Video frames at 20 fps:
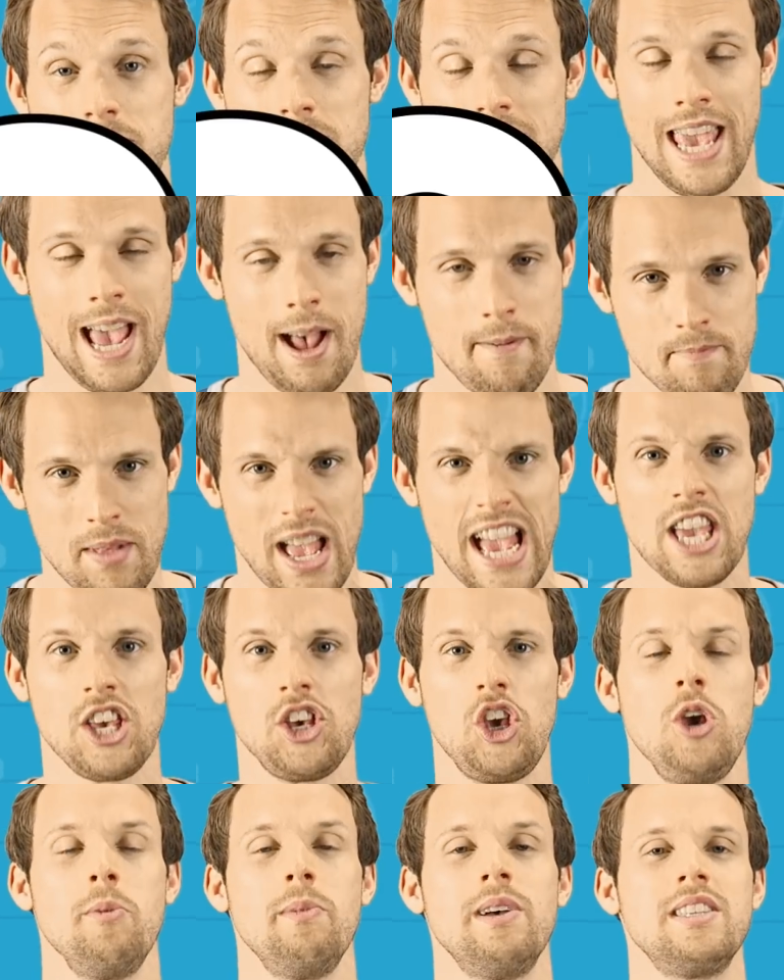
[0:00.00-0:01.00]
Yep,
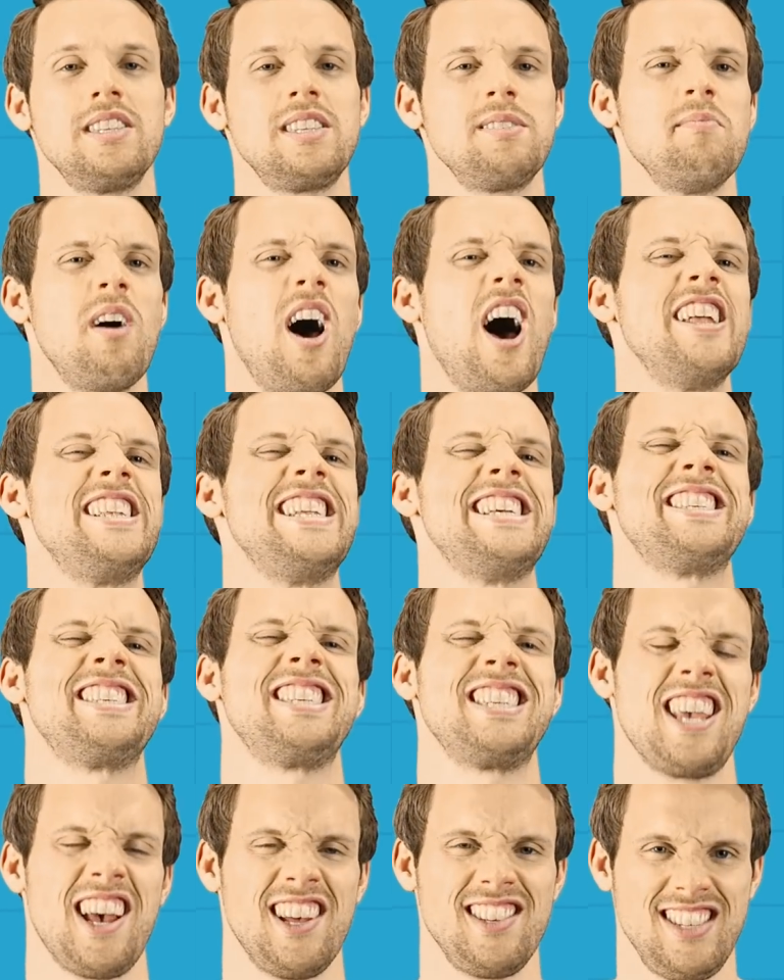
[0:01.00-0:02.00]
humans are
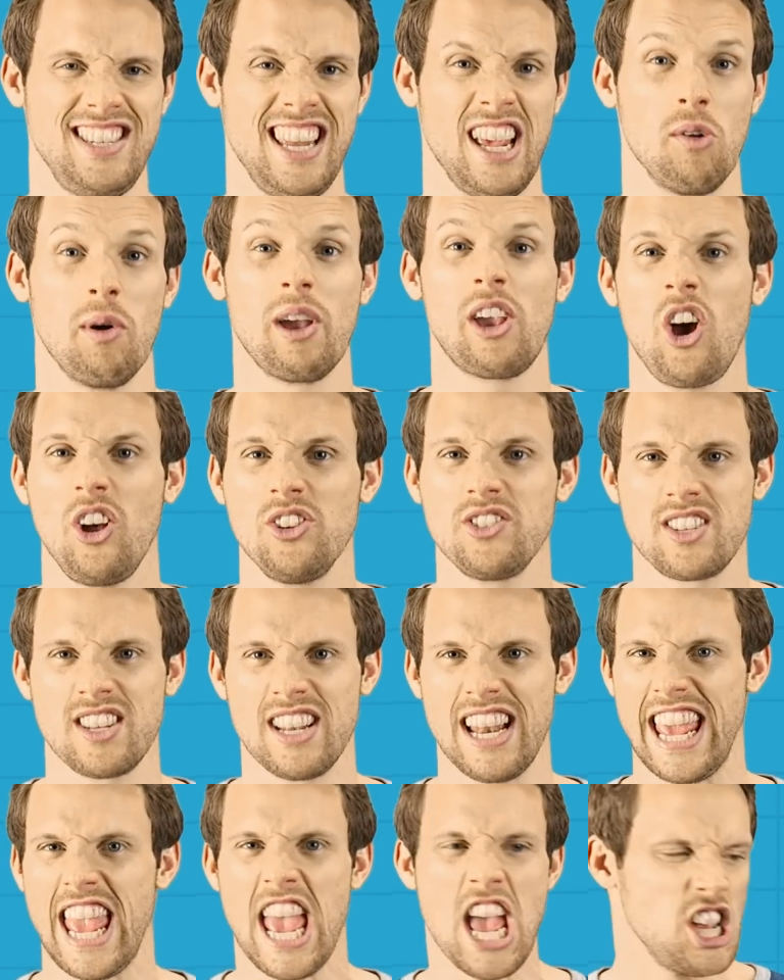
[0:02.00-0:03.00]
disgusting. We're
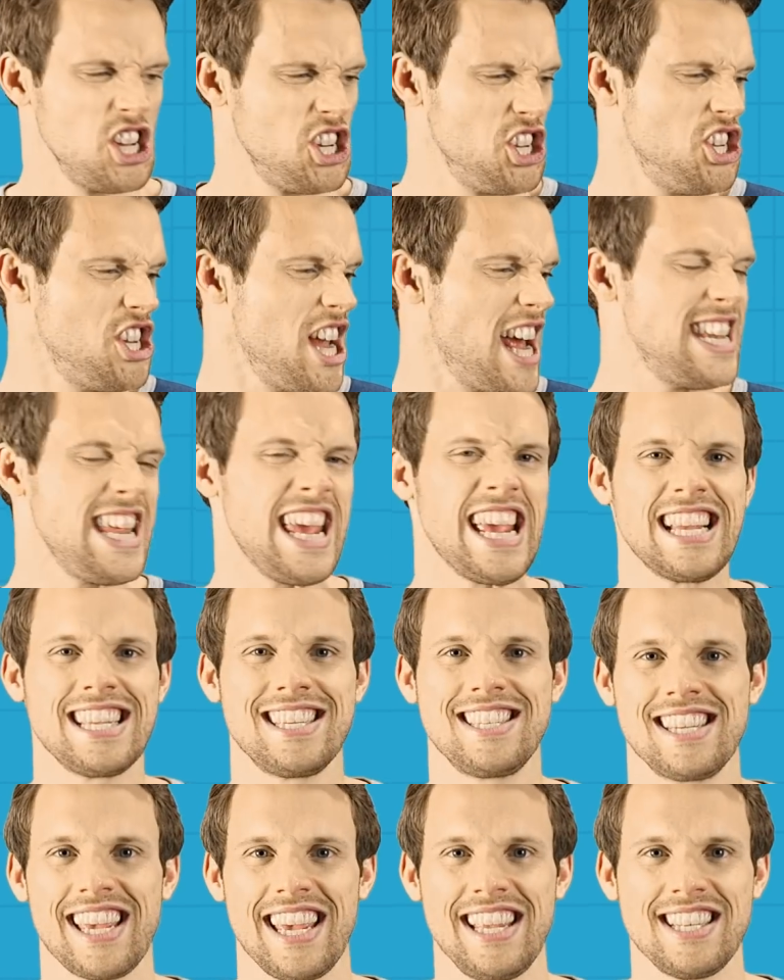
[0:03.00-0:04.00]
constantly shedding
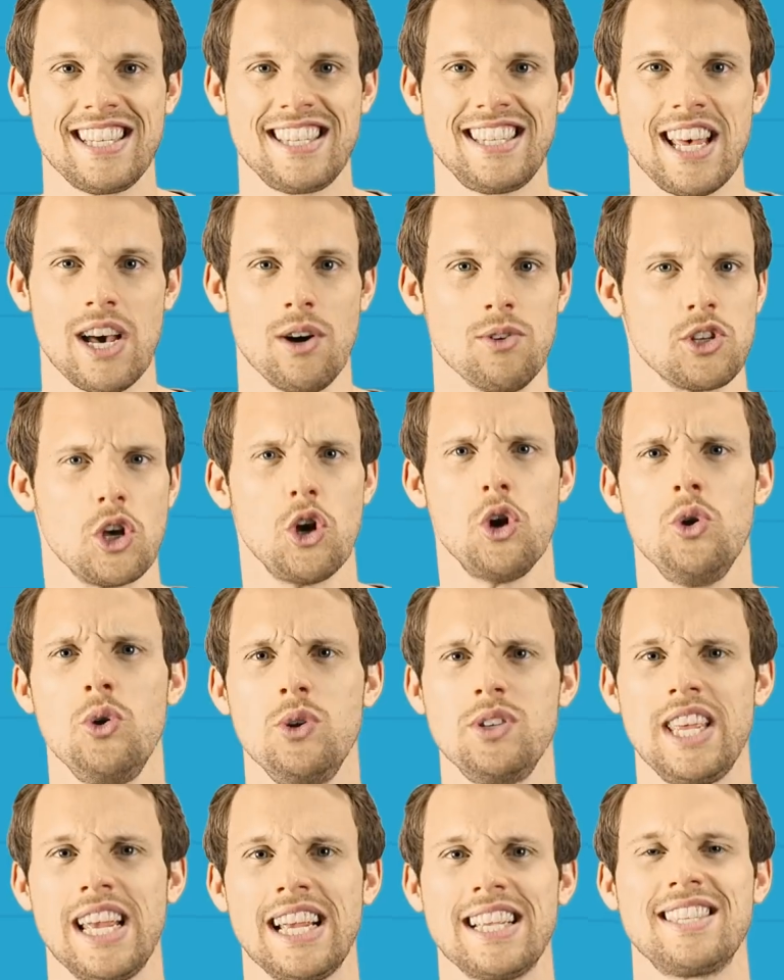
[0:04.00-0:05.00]
skin cells,
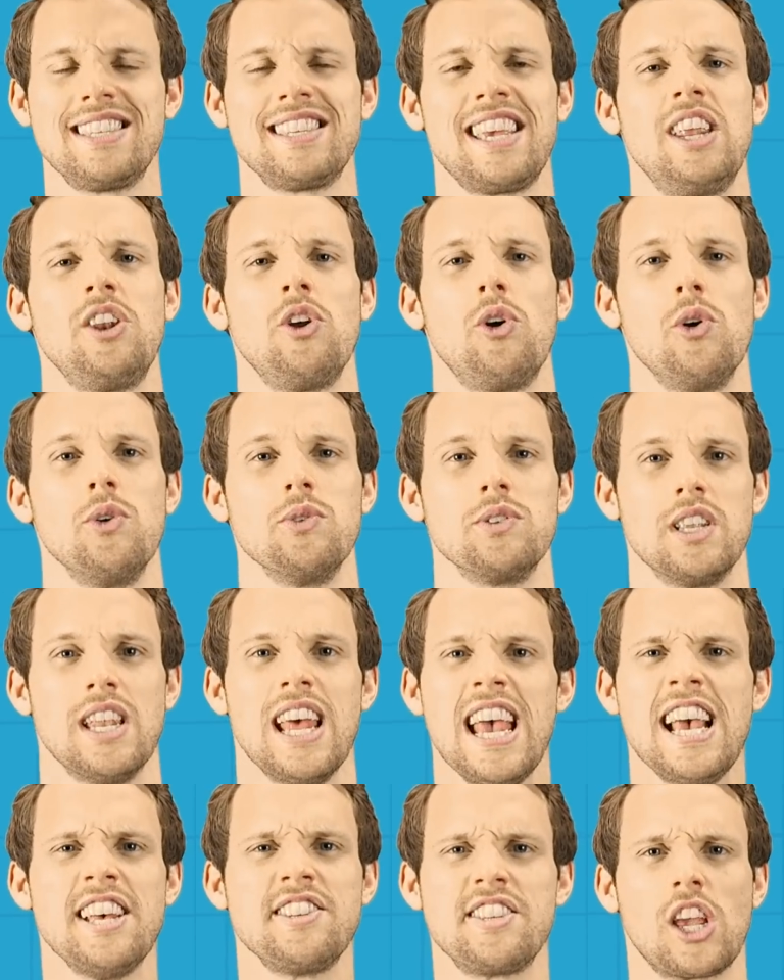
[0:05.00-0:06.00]
oozing skin oils, and
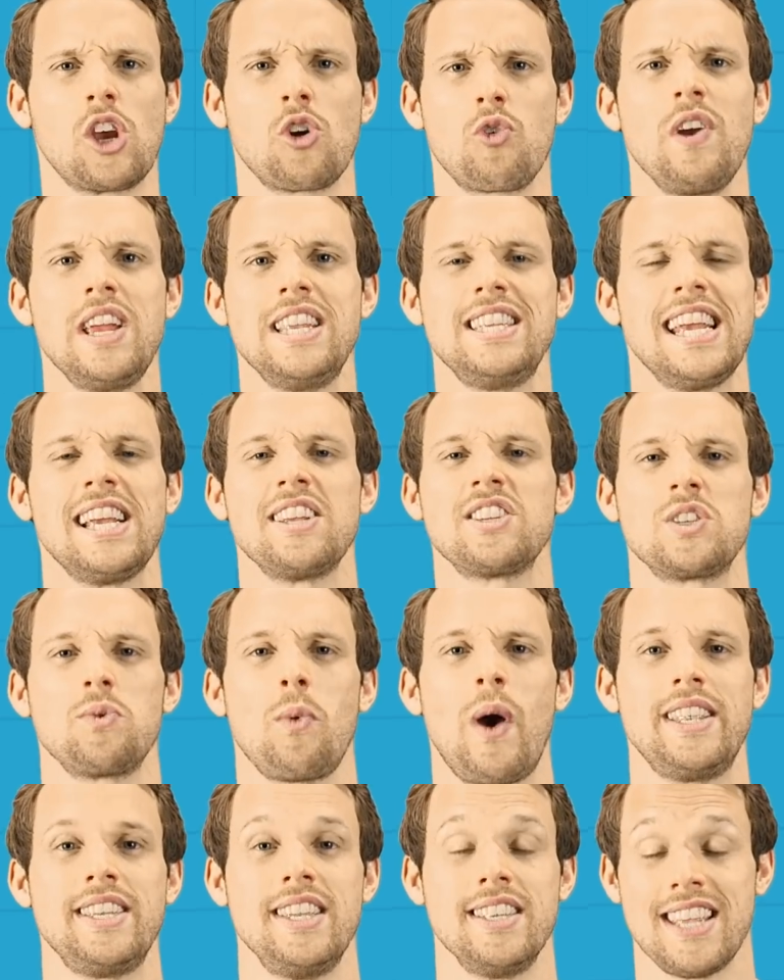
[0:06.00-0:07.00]
secreting
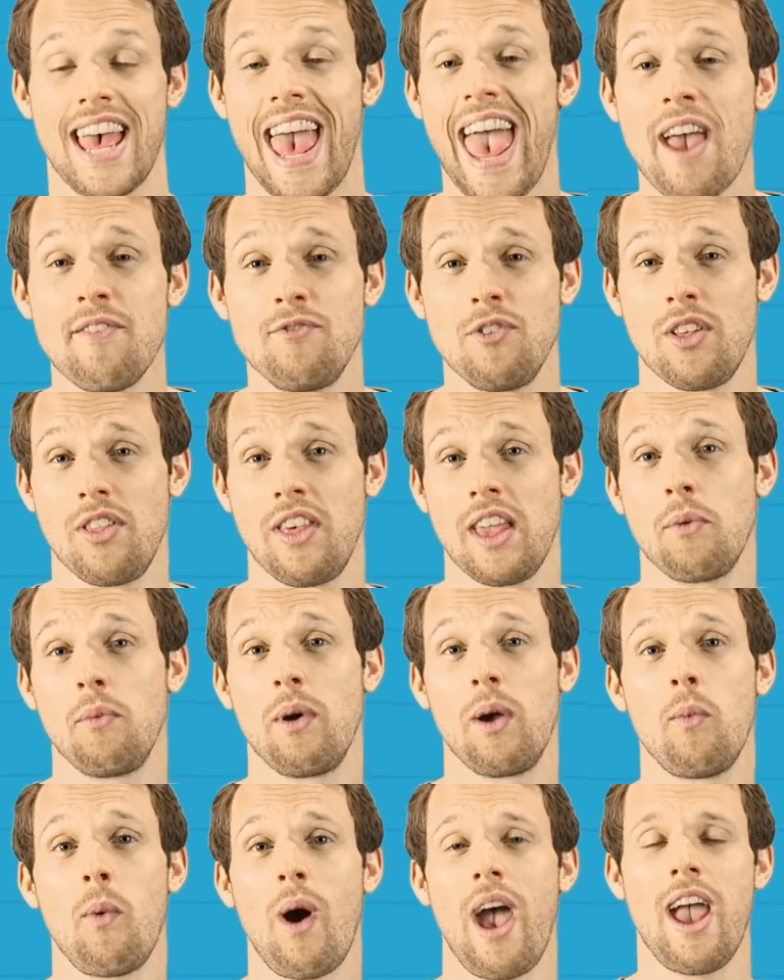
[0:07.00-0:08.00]
sweat into everything
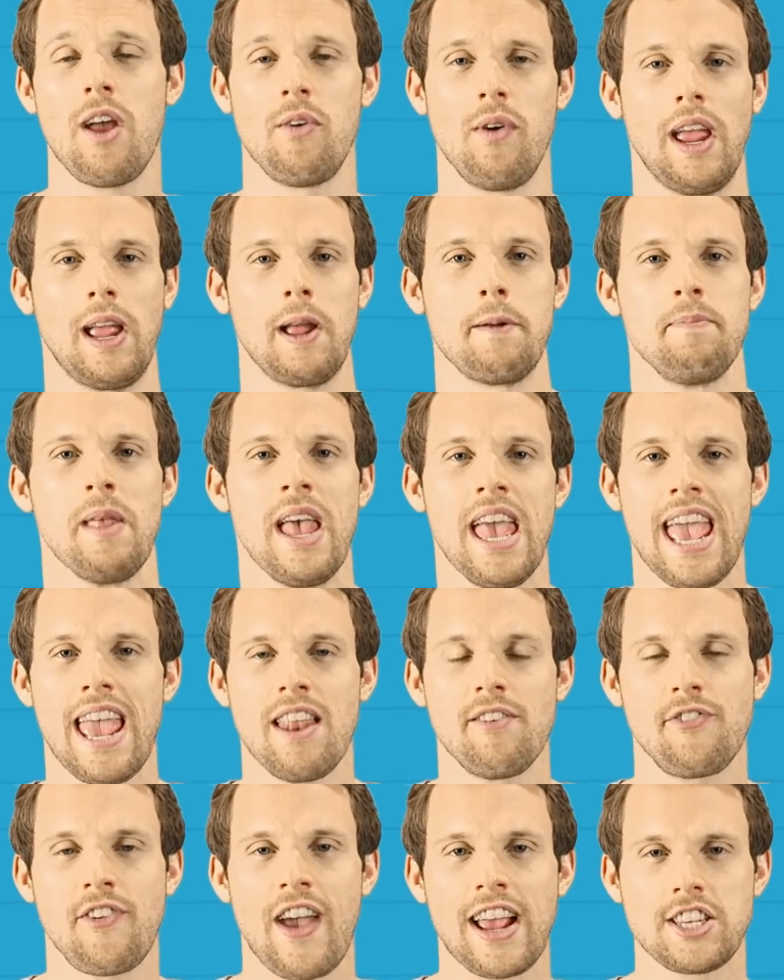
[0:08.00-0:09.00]
we're wearing.
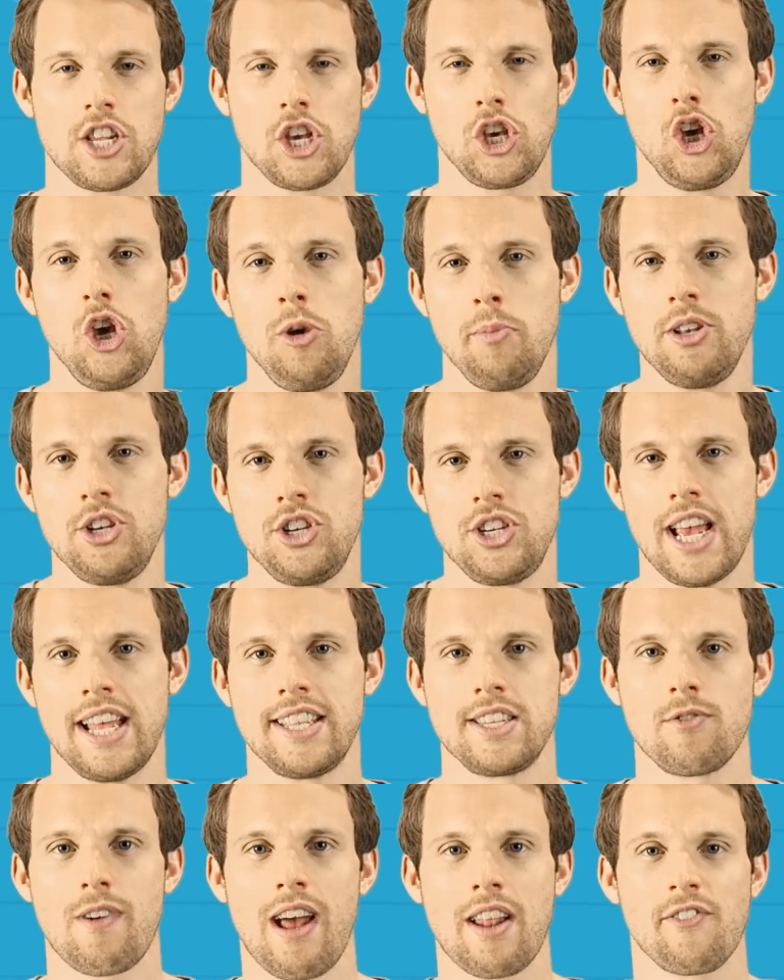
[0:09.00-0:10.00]
In fact, a human
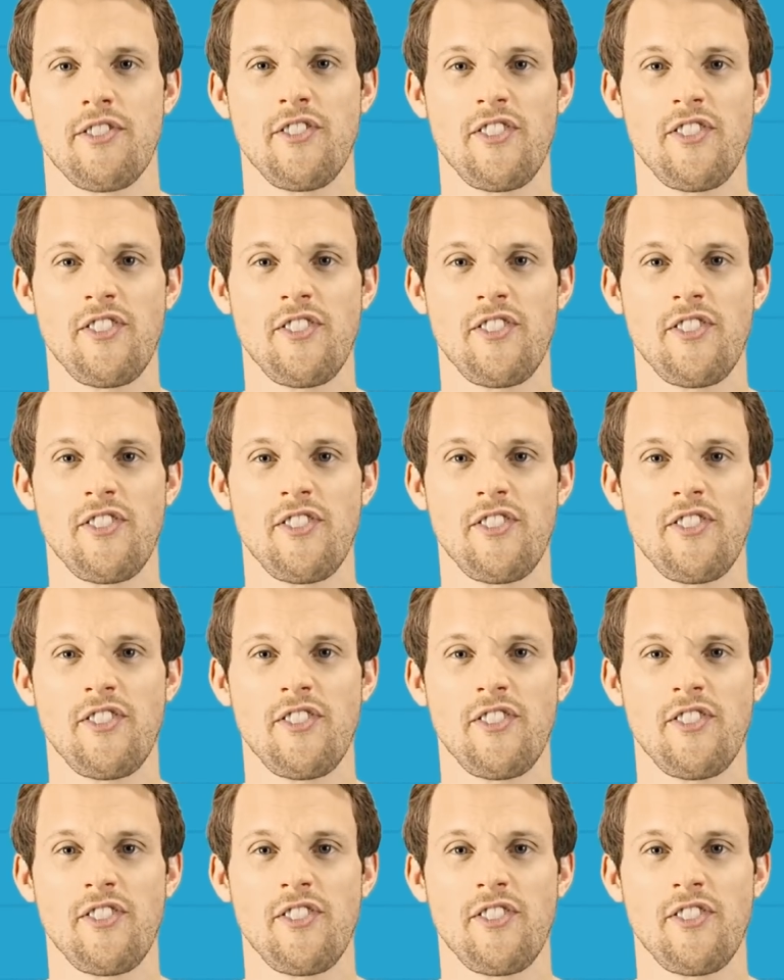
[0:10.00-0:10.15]
sheds around